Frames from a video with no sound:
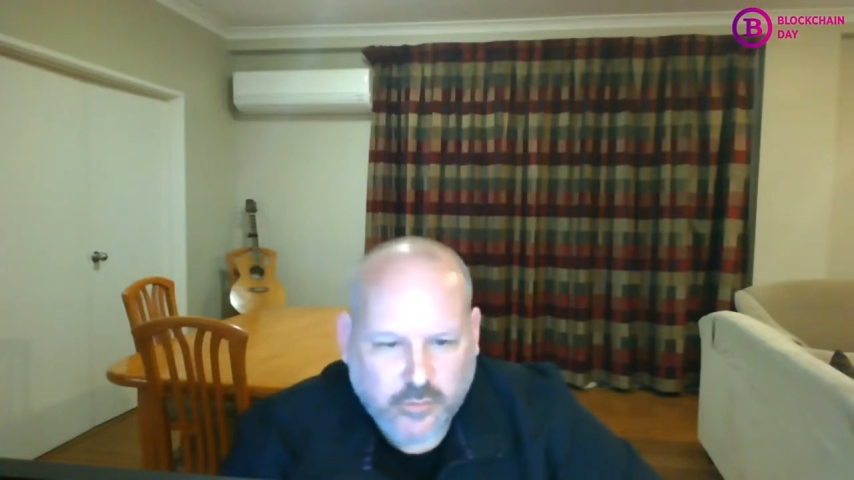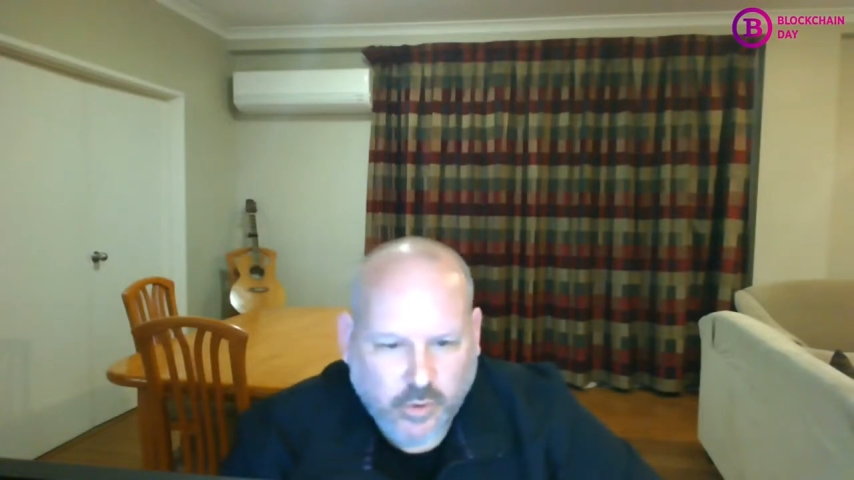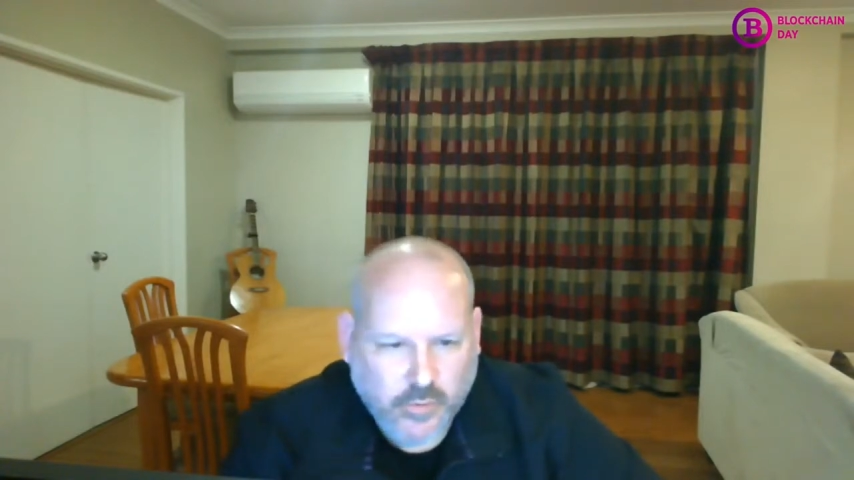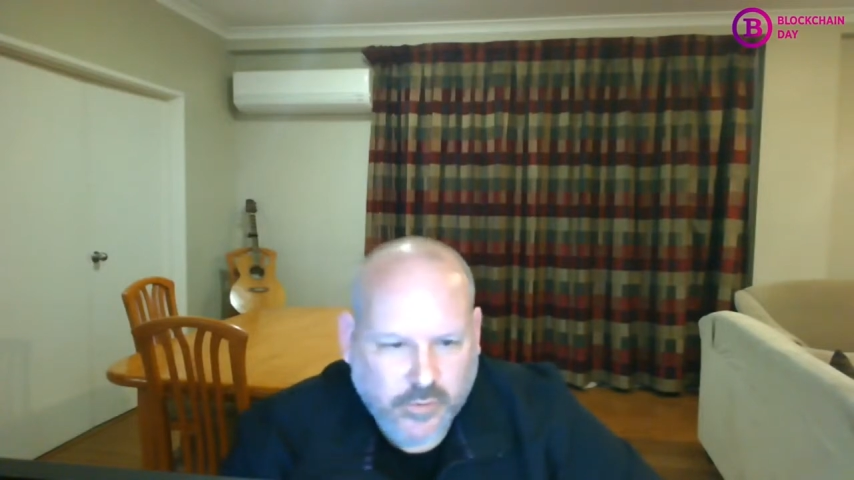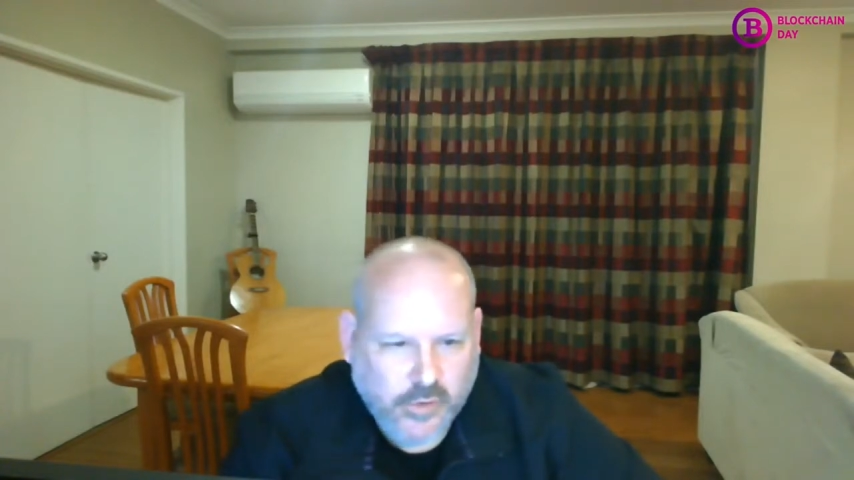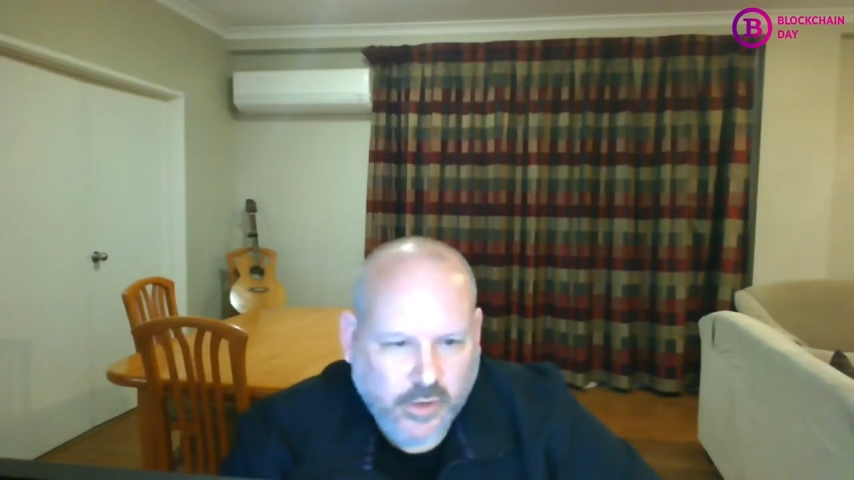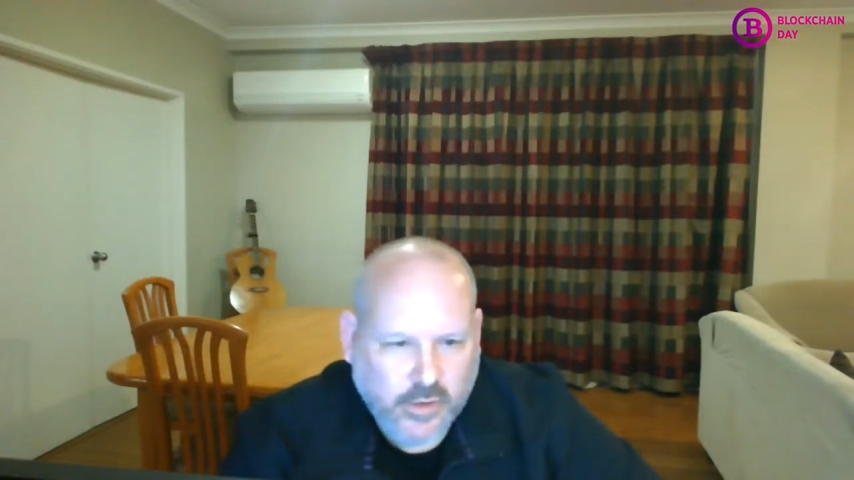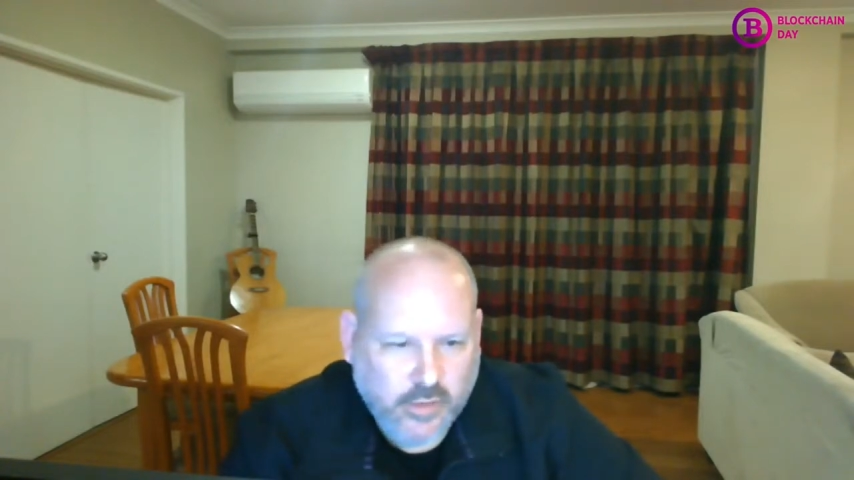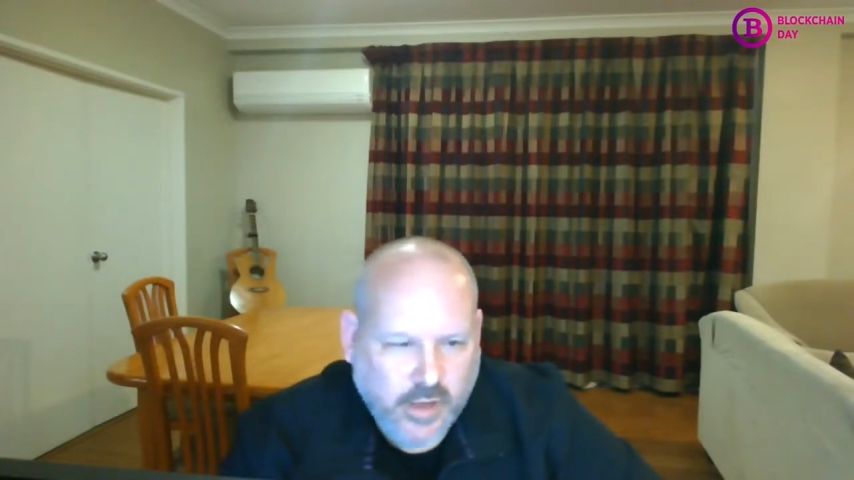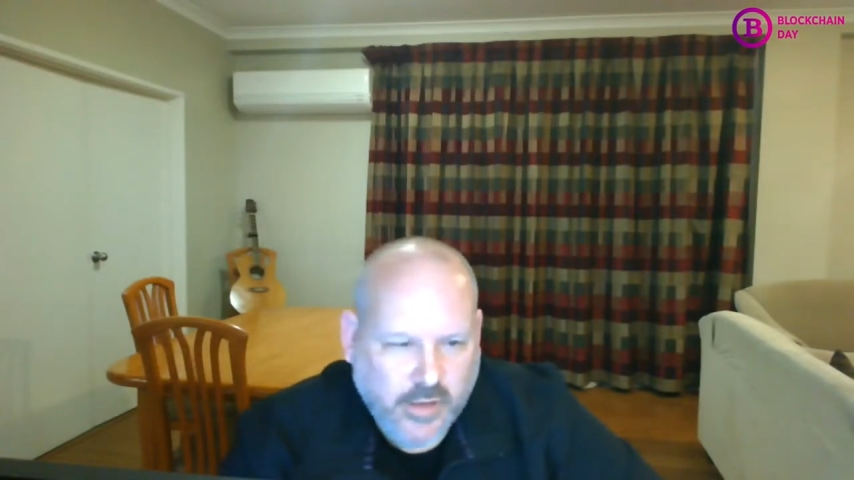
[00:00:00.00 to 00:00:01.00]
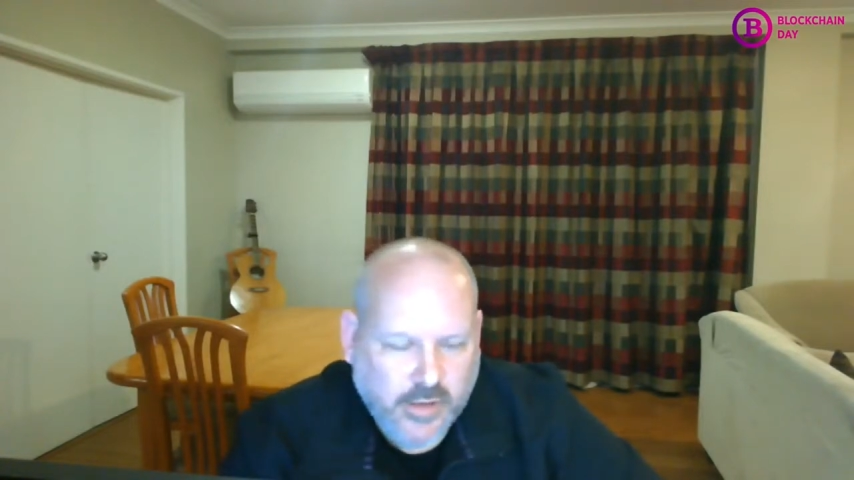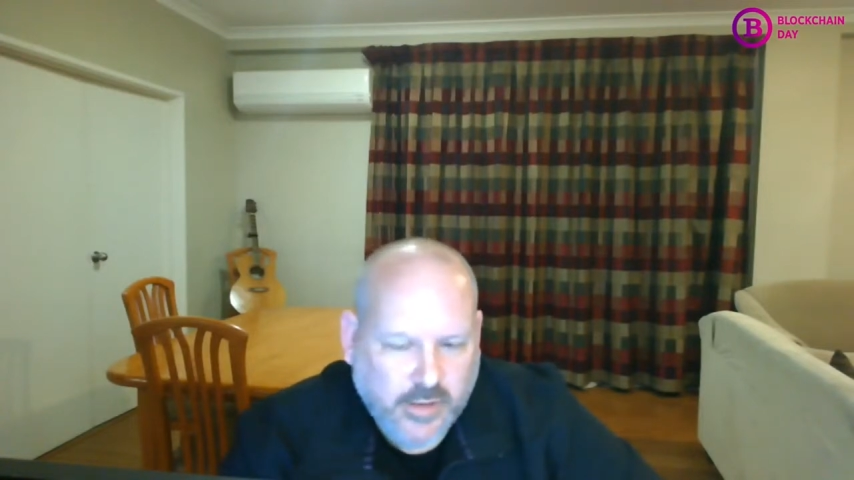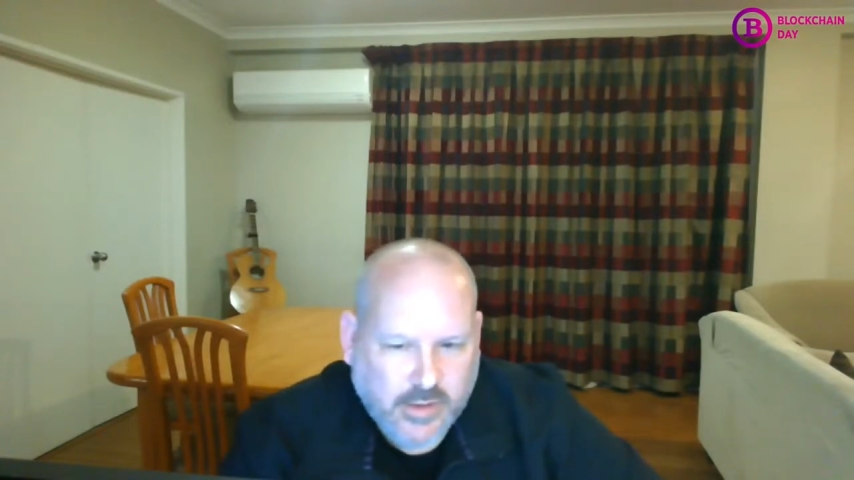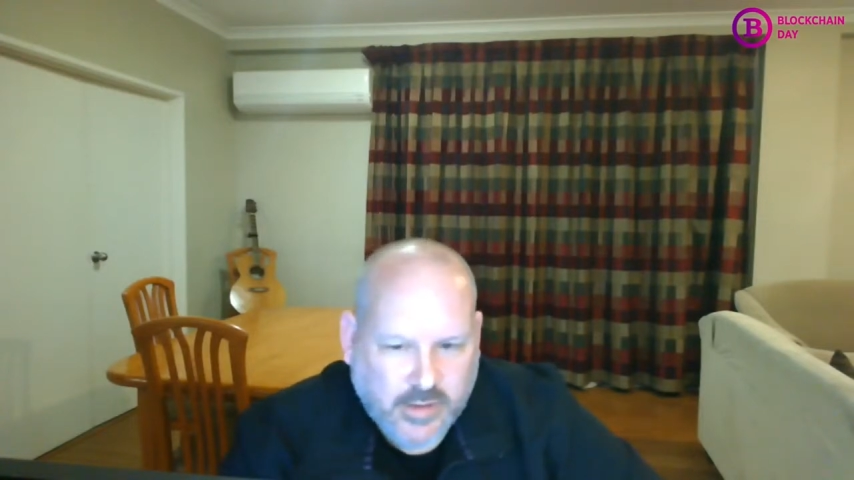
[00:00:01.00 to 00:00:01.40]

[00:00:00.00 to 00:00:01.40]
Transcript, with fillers: models that I created